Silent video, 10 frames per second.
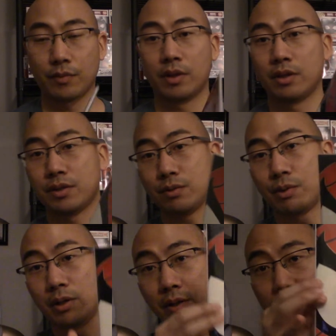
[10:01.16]
this is what
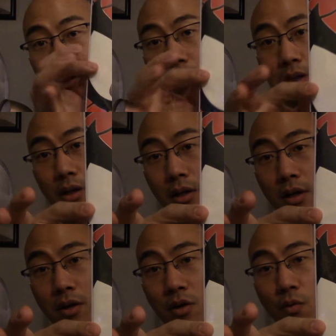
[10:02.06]
it looks like.
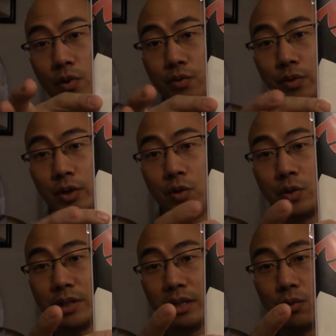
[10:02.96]
what's really cool
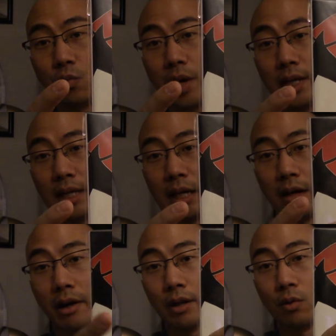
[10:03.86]
is that the white
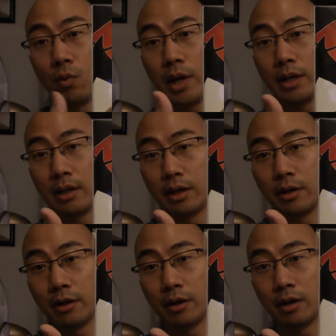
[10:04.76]
here and the white on
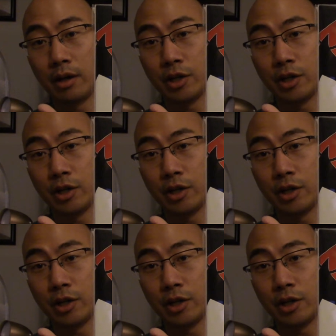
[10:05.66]
her